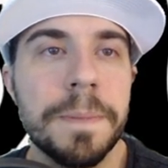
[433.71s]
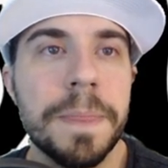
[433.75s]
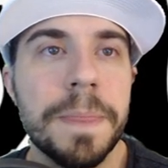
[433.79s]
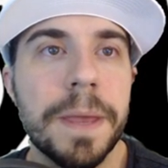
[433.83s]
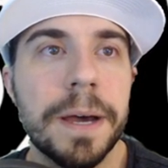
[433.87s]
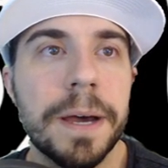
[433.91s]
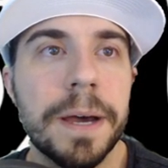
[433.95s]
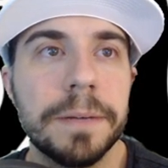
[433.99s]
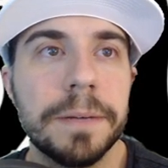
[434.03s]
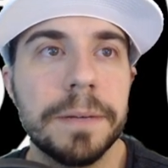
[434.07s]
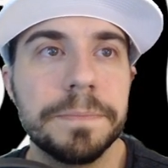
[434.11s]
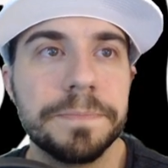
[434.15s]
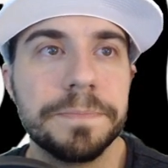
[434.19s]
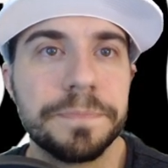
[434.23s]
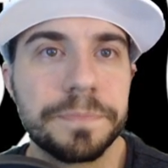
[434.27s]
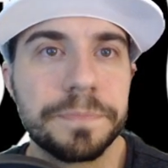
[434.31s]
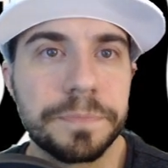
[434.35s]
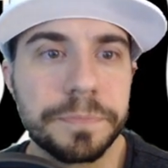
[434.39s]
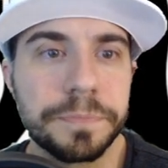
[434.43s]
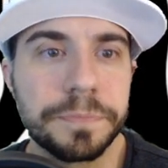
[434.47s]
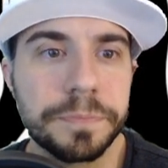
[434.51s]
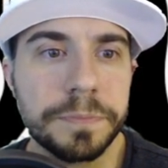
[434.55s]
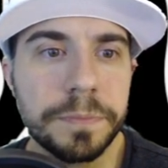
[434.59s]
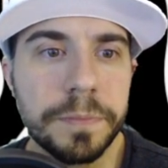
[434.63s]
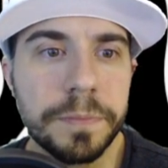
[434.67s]

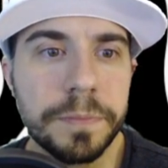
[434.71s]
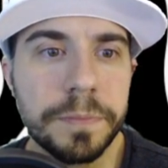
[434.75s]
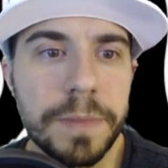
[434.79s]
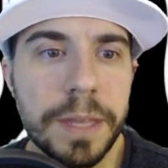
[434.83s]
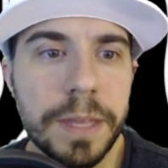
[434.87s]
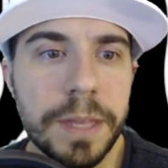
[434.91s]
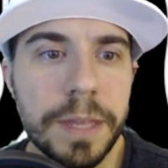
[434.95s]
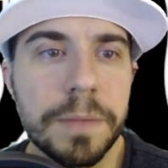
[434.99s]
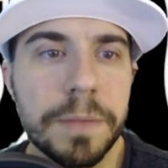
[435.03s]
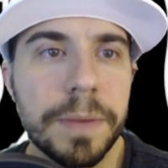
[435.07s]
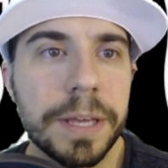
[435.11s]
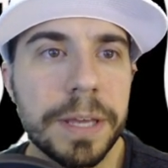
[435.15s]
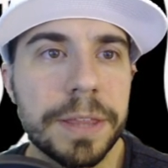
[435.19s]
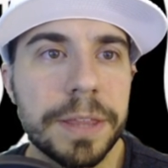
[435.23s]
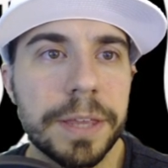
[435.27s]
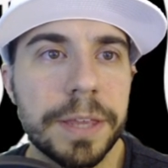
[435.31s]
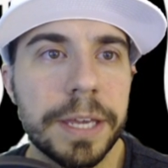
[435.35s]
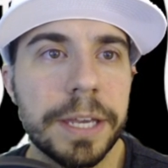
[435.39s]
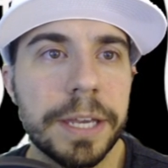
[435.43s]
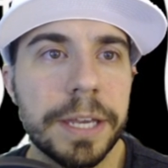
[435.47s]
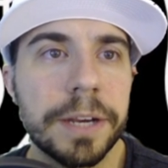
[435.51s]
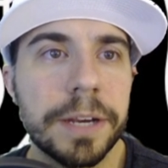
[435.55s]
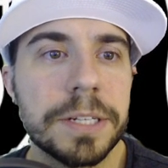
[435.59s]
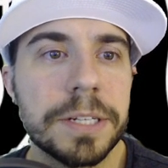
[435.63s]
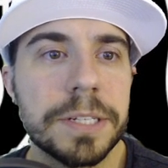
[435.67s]
The big
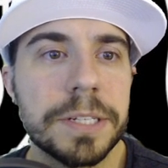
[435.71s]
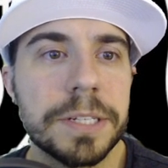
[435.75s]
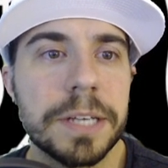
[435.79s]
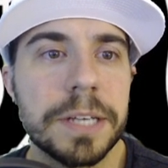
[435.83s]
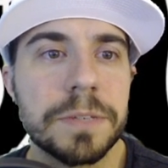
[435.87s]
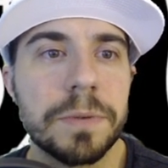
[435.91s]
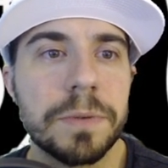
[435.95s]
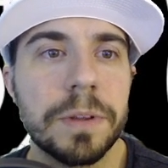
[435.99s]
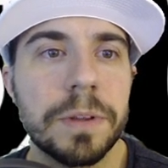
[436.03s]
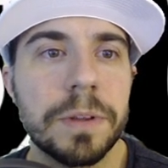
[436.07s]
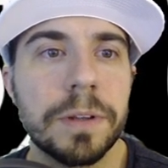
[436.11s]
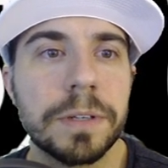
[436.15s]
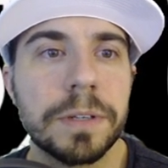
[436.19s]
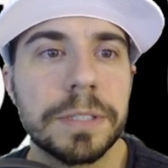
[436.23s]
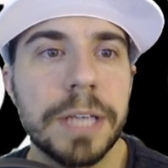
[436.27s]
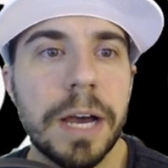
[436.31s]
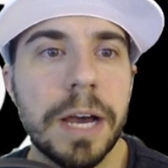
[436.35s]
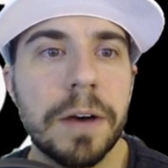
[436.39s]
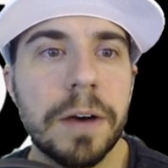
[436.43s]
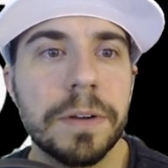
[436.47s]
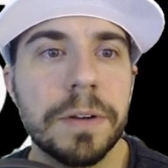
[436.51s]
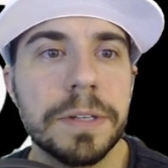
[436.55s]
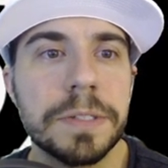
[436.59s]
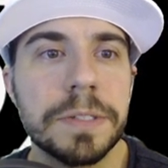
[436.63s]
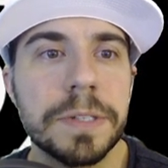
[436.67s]
thing here is as we look
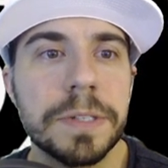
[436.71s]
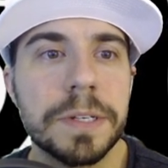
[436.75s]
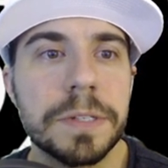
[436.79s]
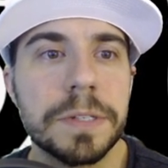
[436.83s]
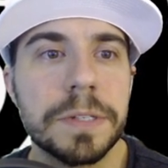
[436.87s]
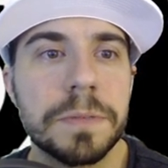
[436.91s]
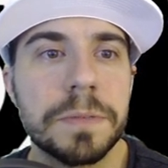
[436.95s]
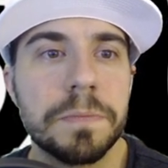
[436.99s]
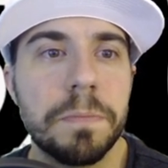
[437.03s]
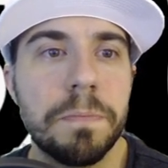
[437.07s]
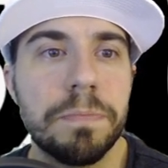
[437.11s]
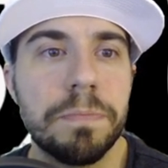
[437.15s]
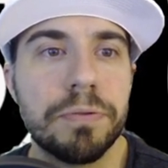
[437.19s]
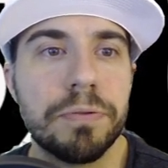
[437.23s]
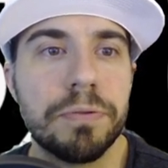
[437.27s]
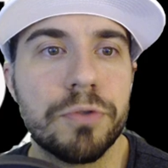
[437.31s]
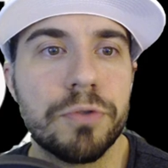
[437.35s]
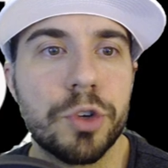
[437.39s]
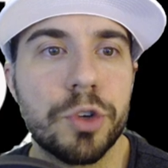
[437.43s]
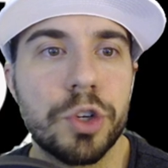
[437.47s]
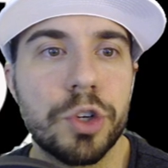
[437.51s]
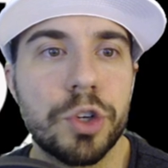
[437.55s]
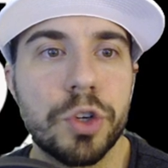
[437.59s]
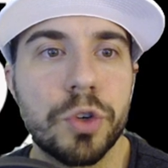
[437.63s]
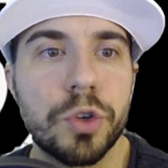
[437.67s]
down is this
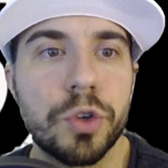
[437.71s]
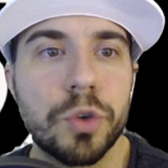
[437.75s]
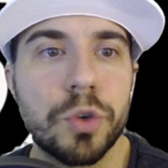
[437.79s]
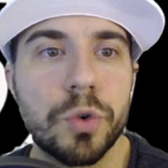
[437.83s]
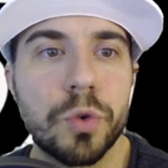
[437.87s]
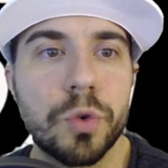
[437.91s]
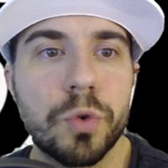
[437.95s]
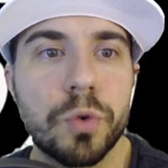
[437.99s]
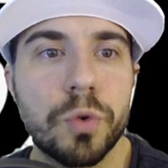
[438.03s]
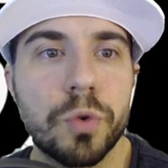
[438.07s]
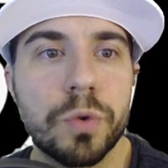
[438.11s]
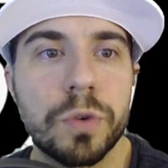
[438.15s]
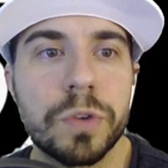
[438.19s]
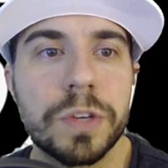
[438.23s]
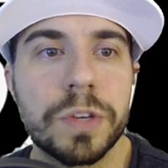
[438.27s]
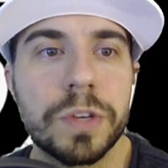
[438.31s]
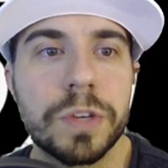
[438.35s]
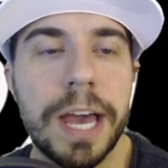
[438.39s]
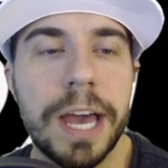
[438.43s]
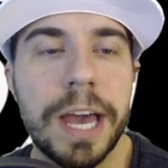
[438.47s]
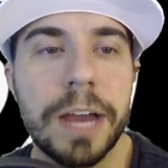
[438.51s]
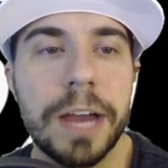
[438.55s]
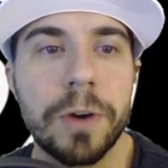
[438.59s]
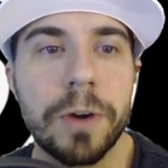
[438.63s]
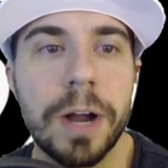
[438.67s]

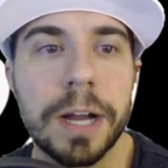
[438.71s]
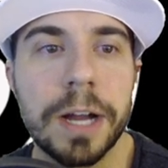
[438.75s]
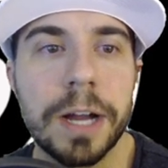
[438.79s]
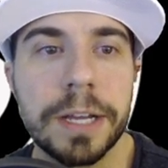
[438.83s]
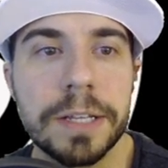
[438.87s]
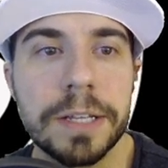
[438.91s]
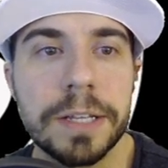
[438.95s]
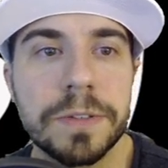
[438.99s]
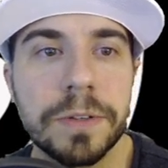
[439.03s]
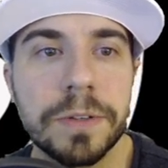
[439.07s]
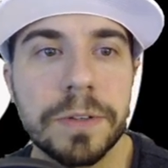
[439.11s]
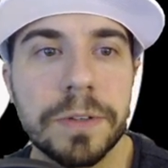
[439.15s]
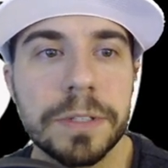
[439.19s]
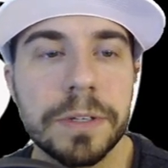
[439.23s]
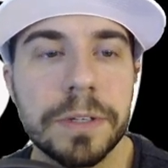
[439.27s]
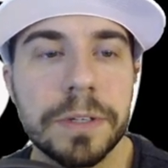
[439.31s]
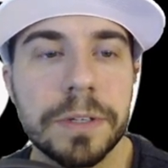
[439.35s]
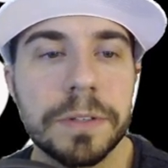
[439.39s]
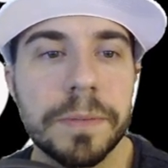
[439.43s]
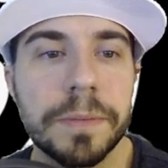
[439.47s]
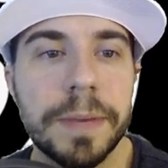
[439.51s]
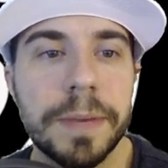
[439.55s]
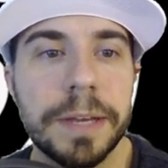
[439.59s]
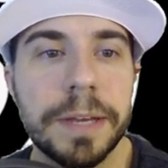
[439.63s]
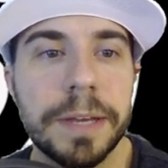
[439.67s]
skyrocket. Sultai
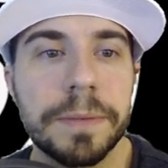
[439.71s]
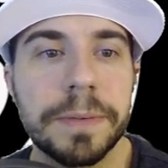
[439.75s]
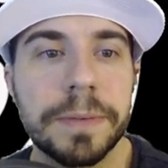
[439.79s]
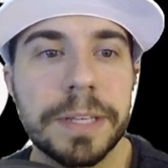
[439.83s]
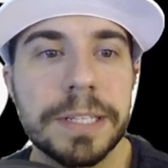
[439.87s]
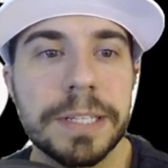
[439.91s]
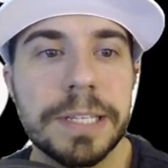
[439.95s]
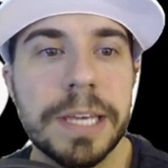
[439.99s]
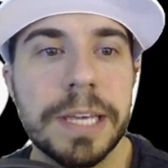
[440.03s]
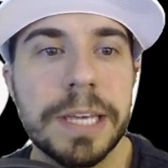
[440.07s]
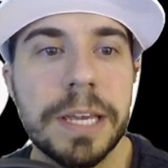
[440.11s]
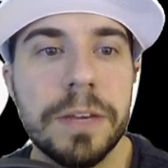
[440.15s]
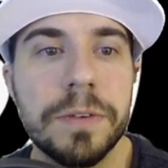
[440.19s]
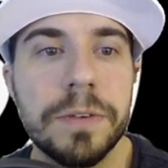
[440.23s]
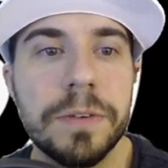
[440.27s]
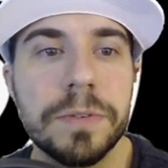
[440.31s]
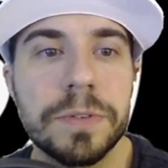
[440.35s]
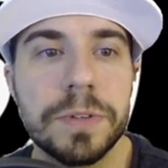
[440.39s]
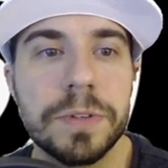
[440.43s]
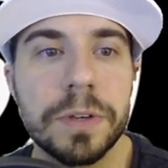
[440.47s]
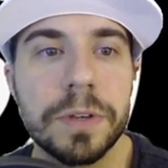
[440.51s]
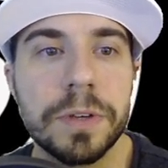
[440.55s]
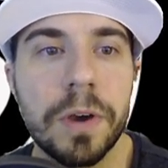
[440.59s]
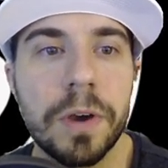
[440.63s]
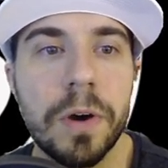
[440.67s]
Ultimatum
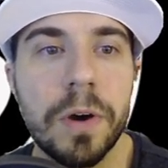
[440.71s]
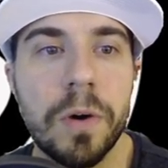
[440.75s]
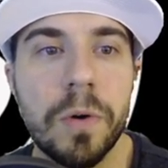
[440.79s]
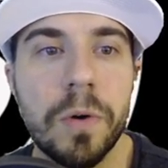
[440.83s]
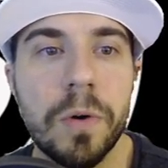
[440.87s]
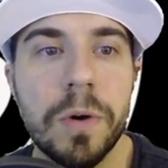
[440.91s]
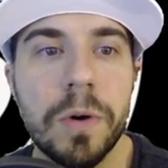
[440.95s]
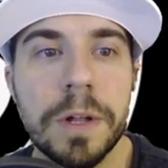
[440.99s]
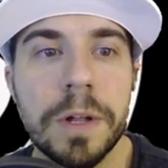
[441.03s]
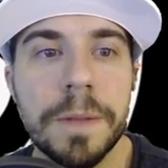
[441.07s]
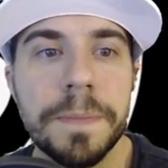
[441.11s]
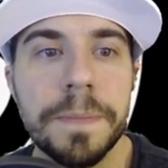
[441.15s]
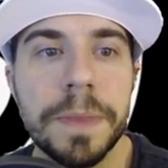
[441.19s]
continues to go.